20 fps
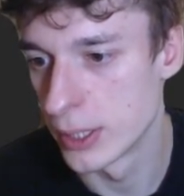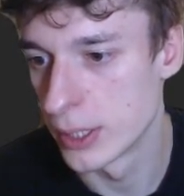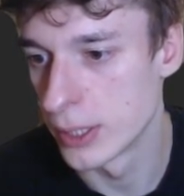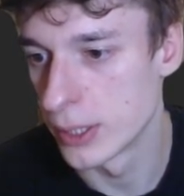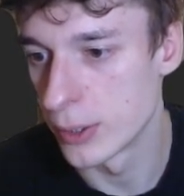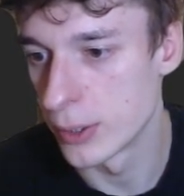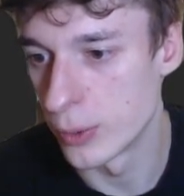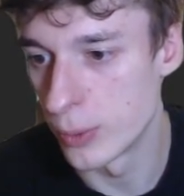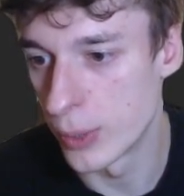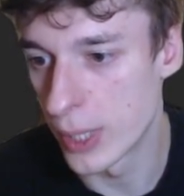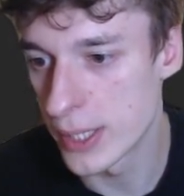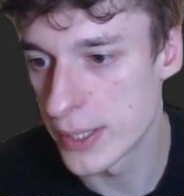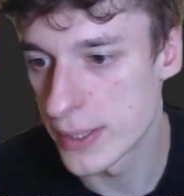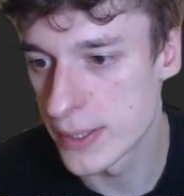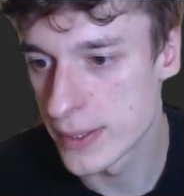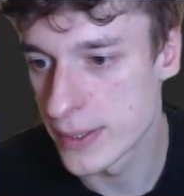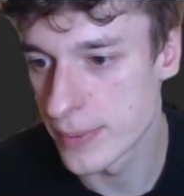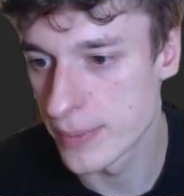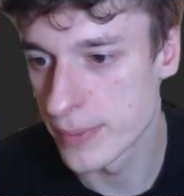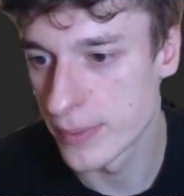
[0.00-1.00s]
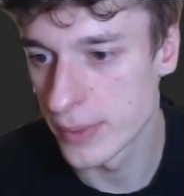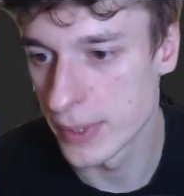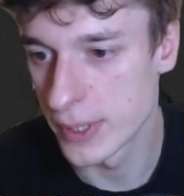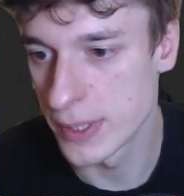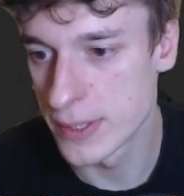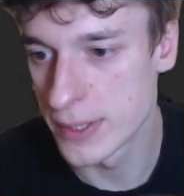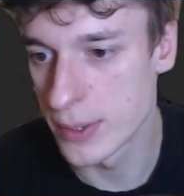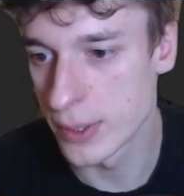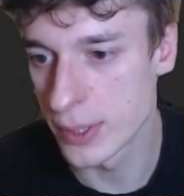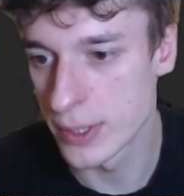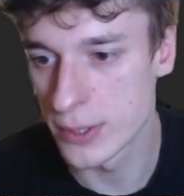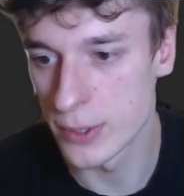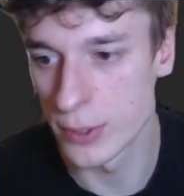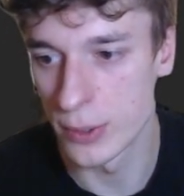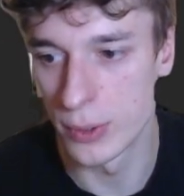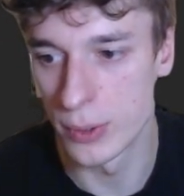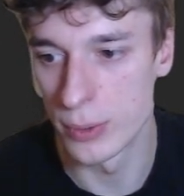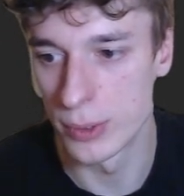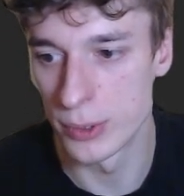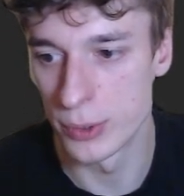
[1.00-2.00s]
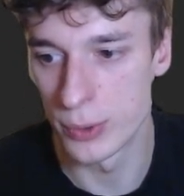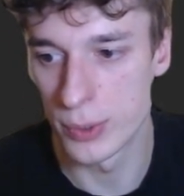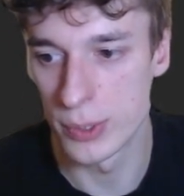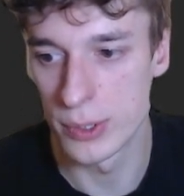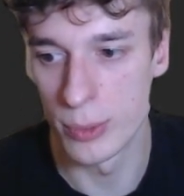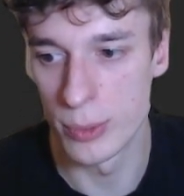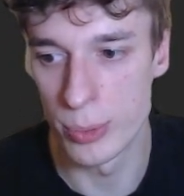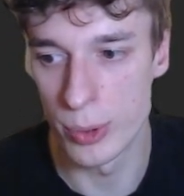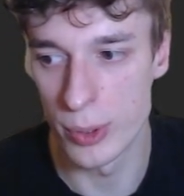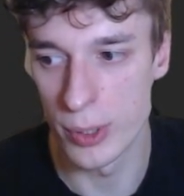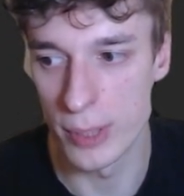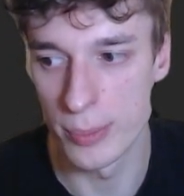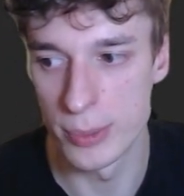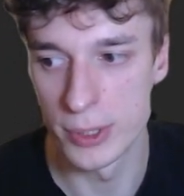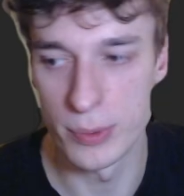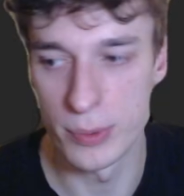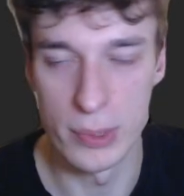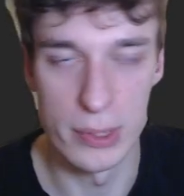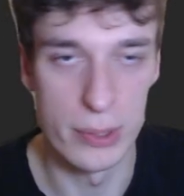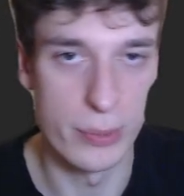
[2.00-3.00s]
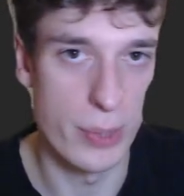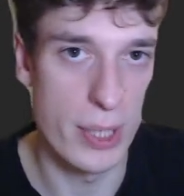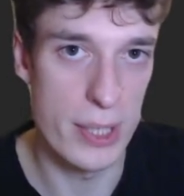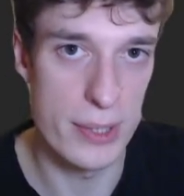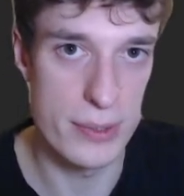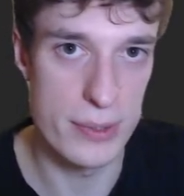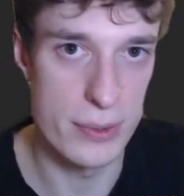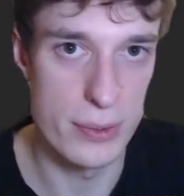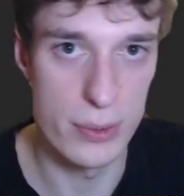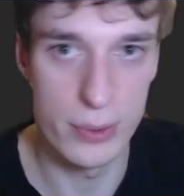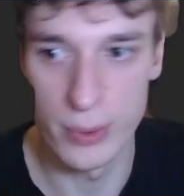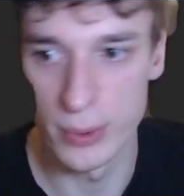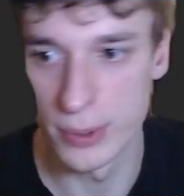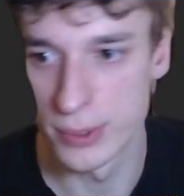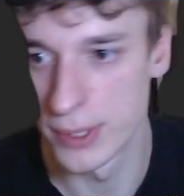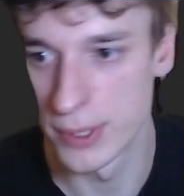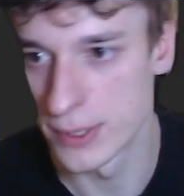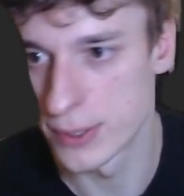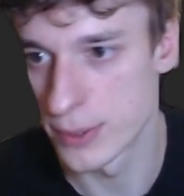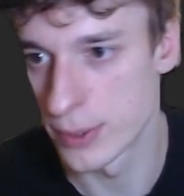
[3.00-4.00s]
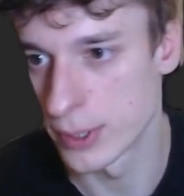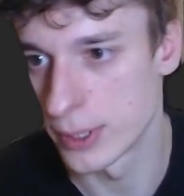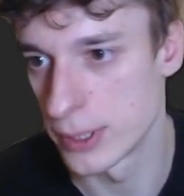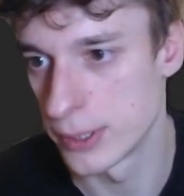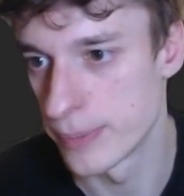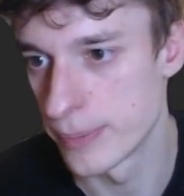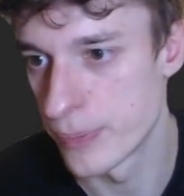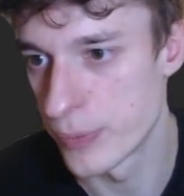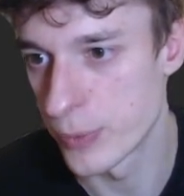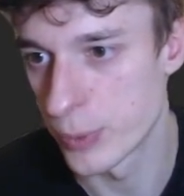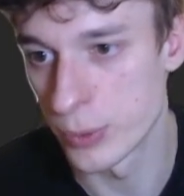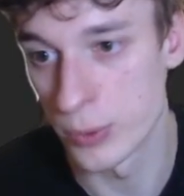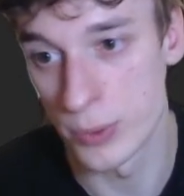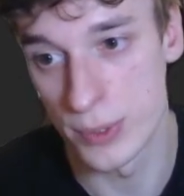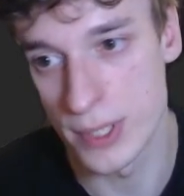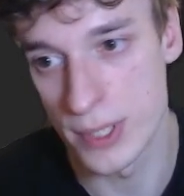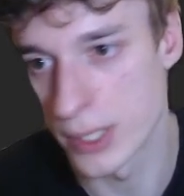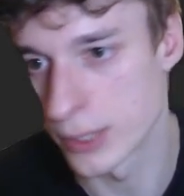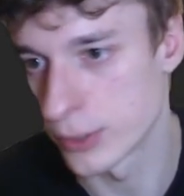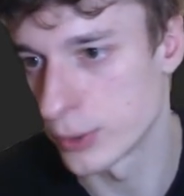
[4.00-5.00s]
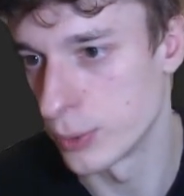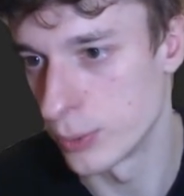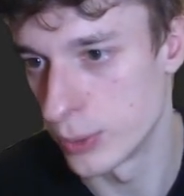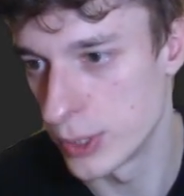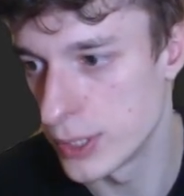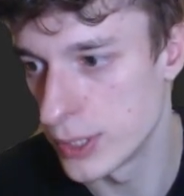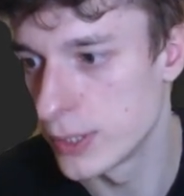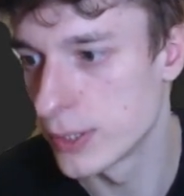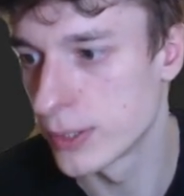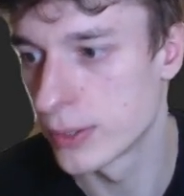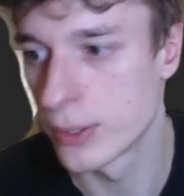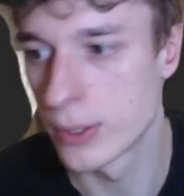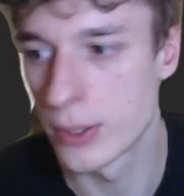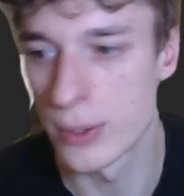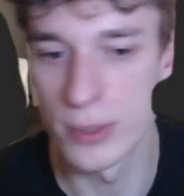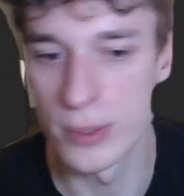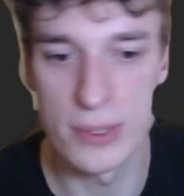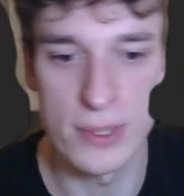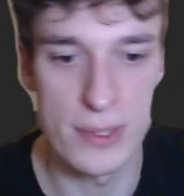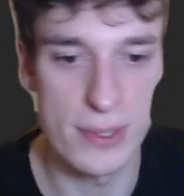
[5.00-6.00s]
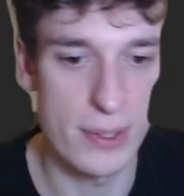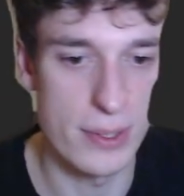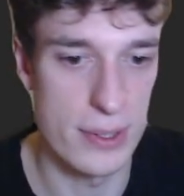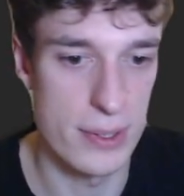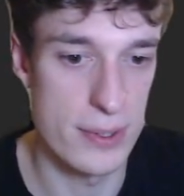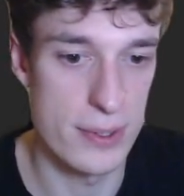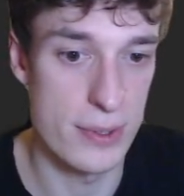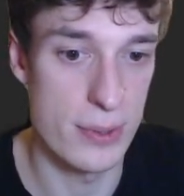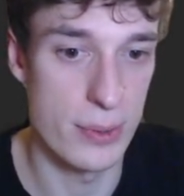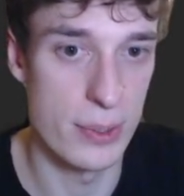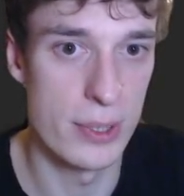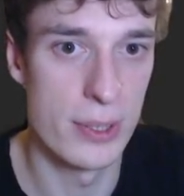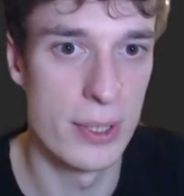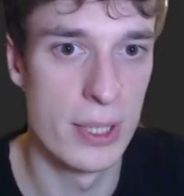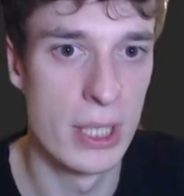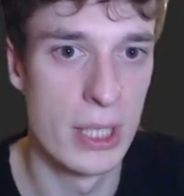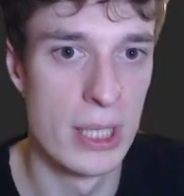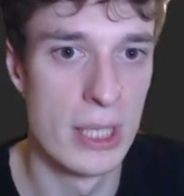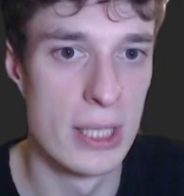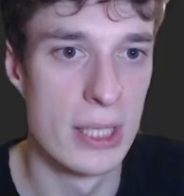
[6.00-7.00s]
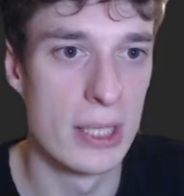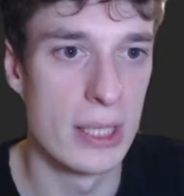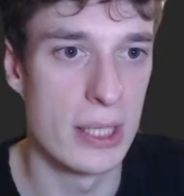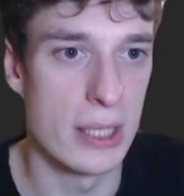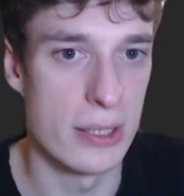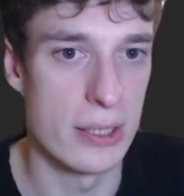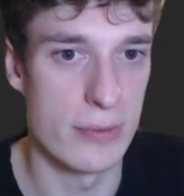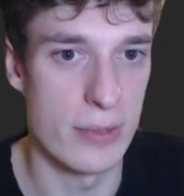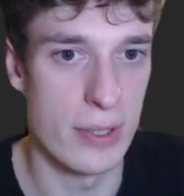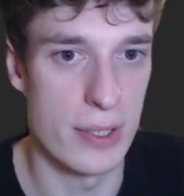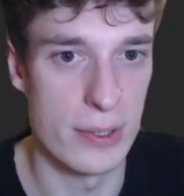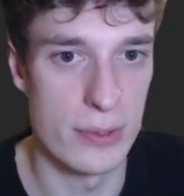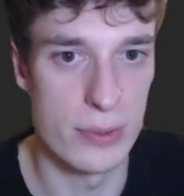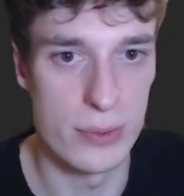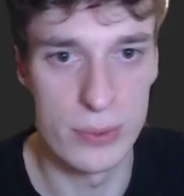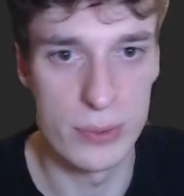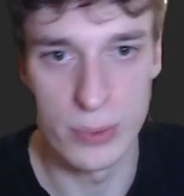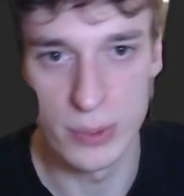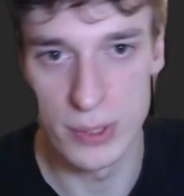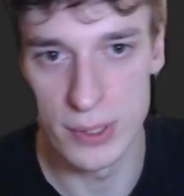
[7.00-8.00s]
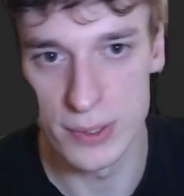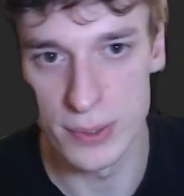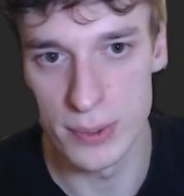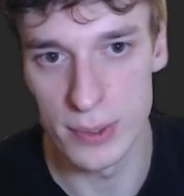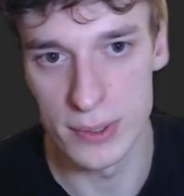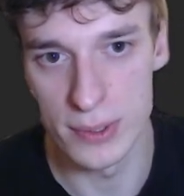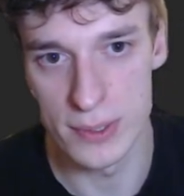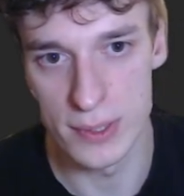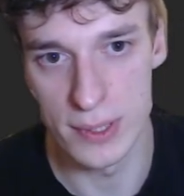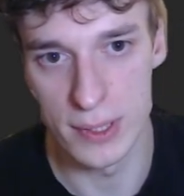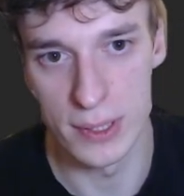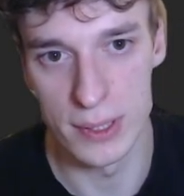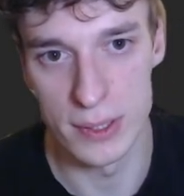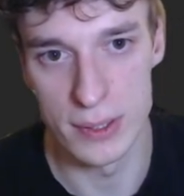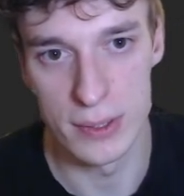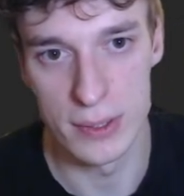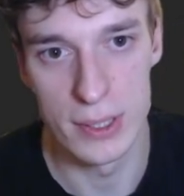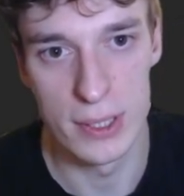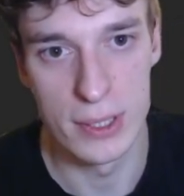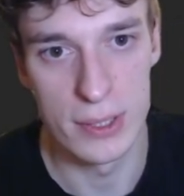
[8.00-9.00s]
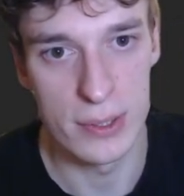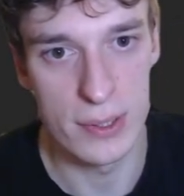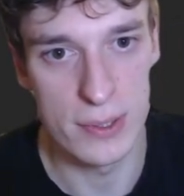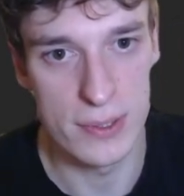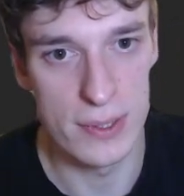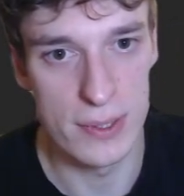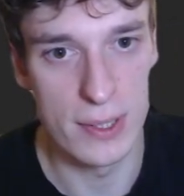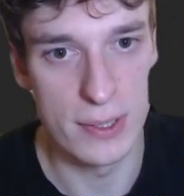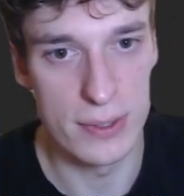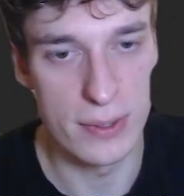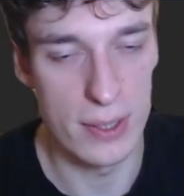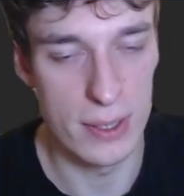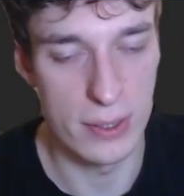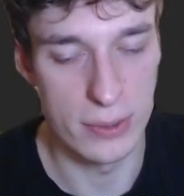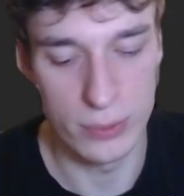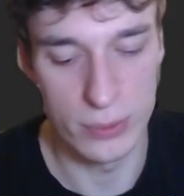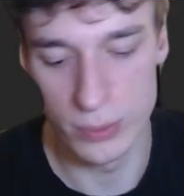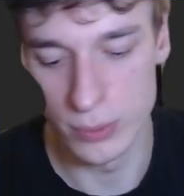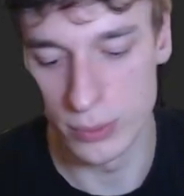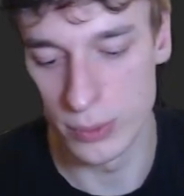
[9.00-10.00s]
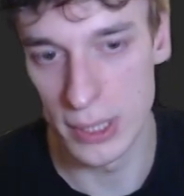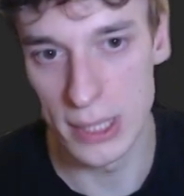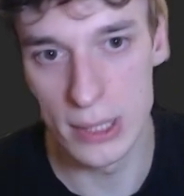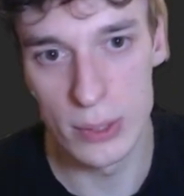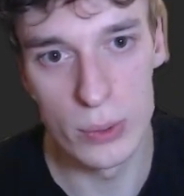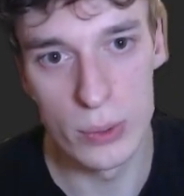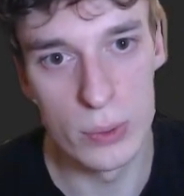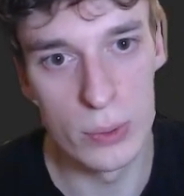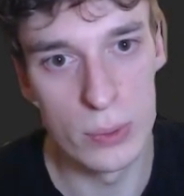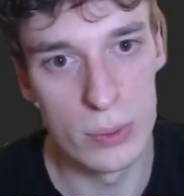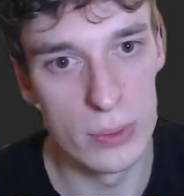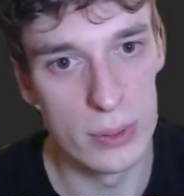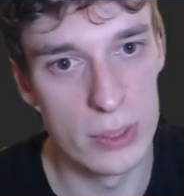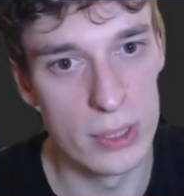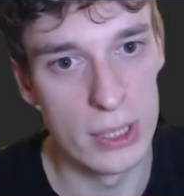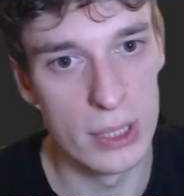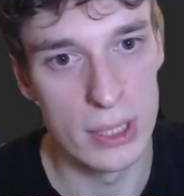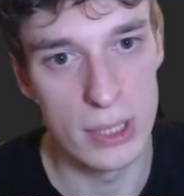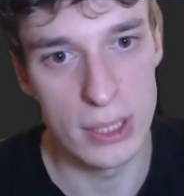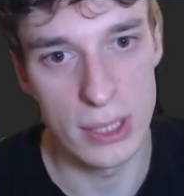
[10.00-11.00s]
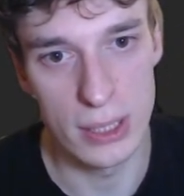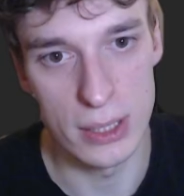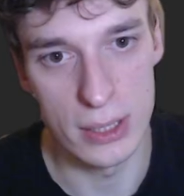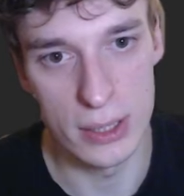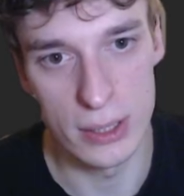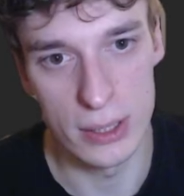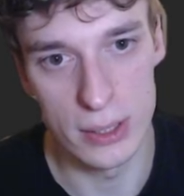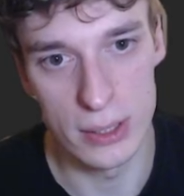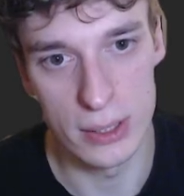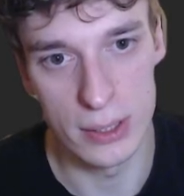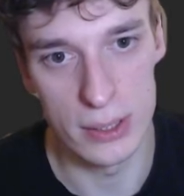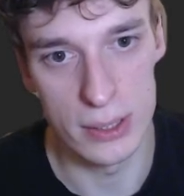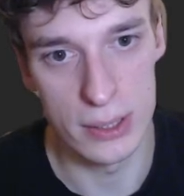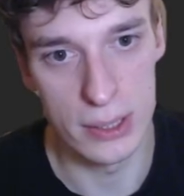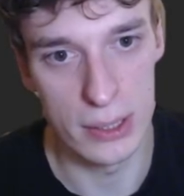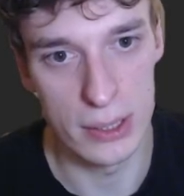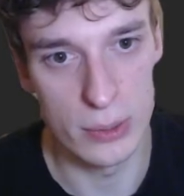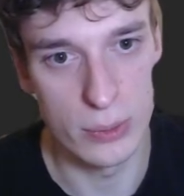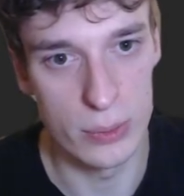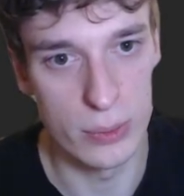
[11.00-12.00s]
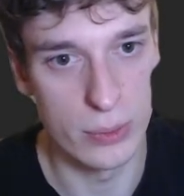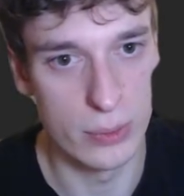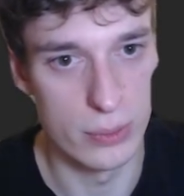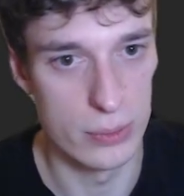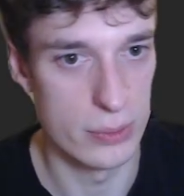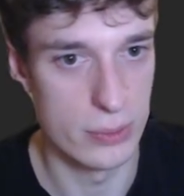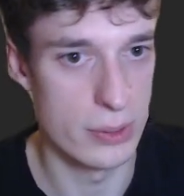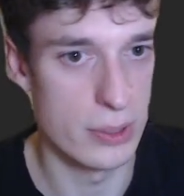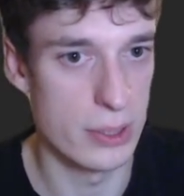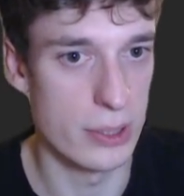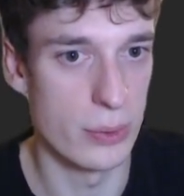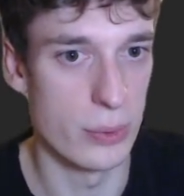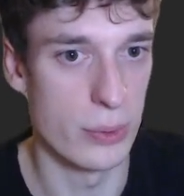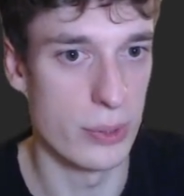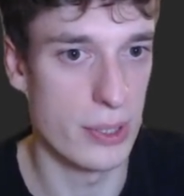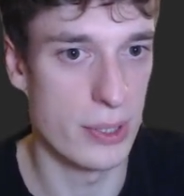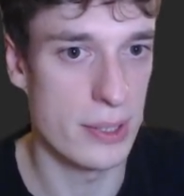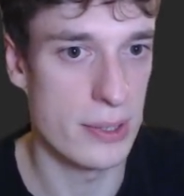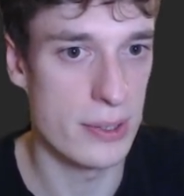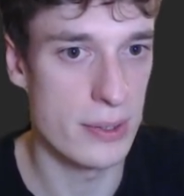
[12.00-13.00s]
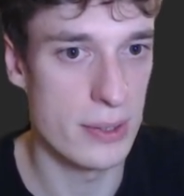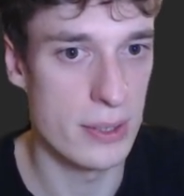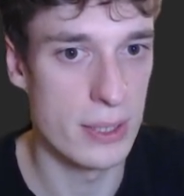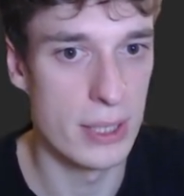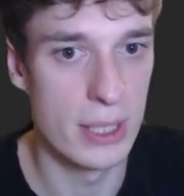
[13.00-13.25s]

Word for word: write history. So when you quit the program, it will write the current history. When you start, to read the current history. And if I do this, you can say, see that I do hello, uh, hello, hello again.